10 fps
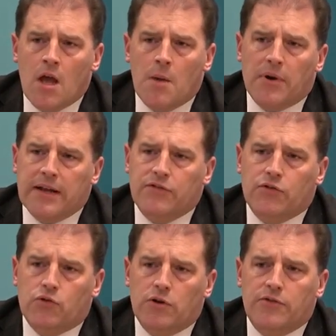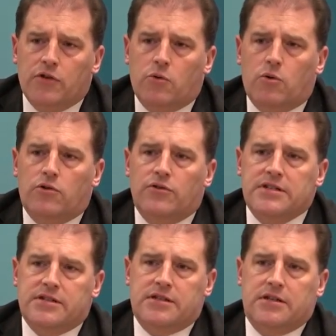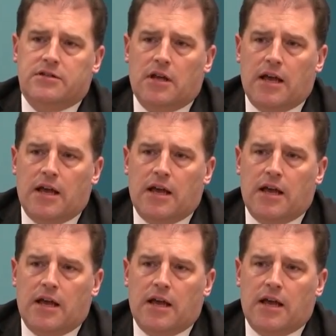But I guess the story of the quarter is that